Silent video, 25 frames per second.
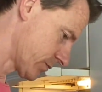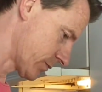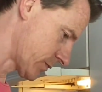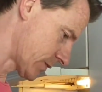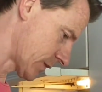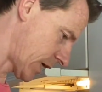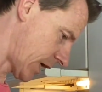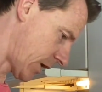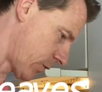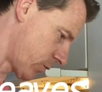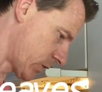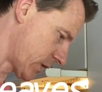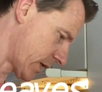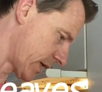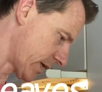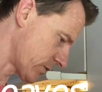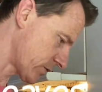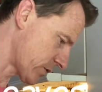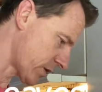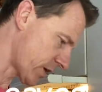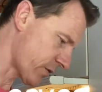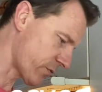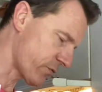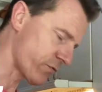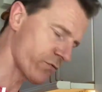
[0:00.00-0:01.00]
I would like to
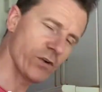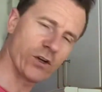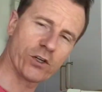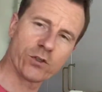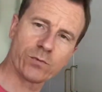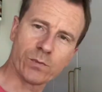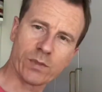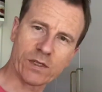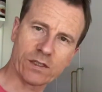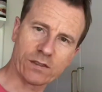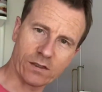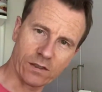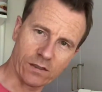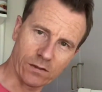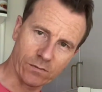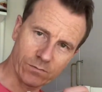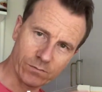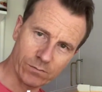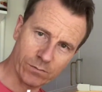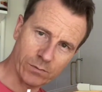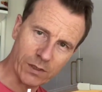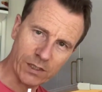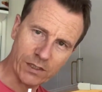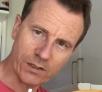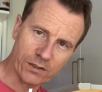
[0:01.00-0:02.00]
have fresh basil
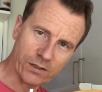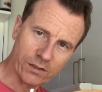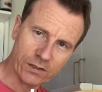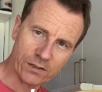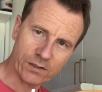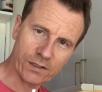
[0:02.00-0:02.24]
pieces